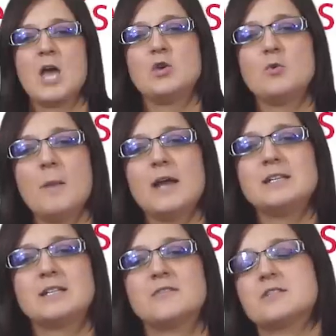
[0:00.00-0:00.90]
You
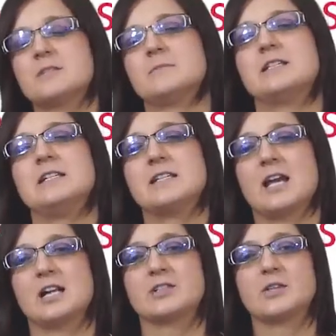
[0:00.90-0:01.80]
might give some
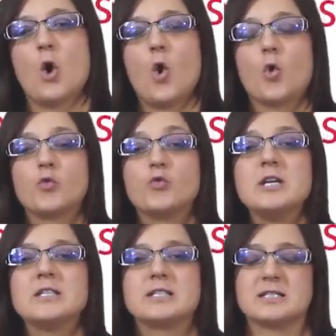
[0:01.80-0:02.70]
details or
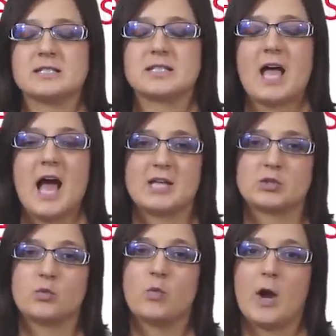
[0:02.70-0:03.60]
reasons
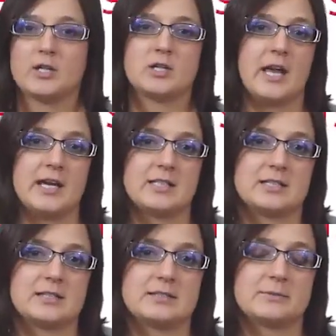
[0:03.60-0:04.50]
as to why you liked
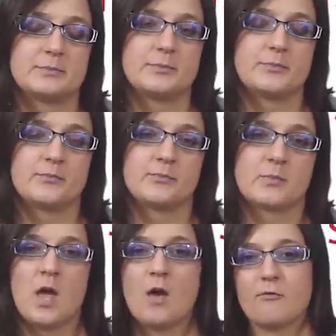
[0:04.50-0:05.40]
it.
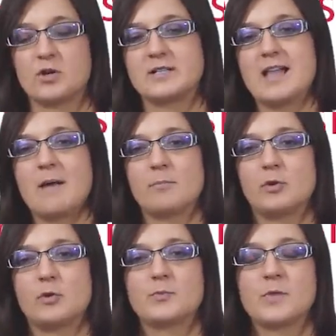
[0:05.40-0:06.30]
For
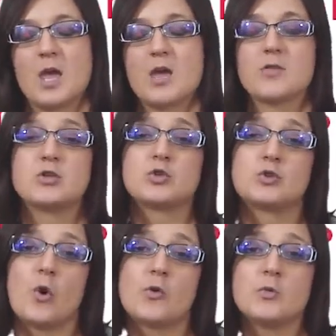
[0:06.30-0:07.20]
example, the
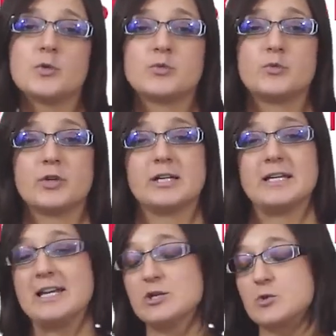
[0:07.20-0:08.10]
story was
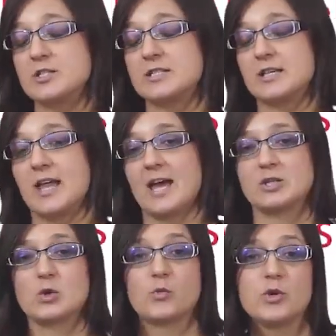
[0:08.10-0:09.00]
really interesting
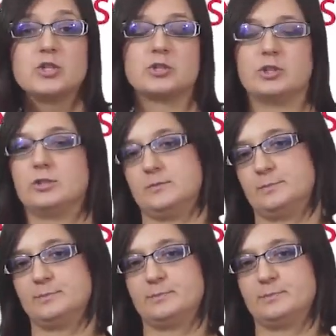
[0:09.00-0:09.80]
and original.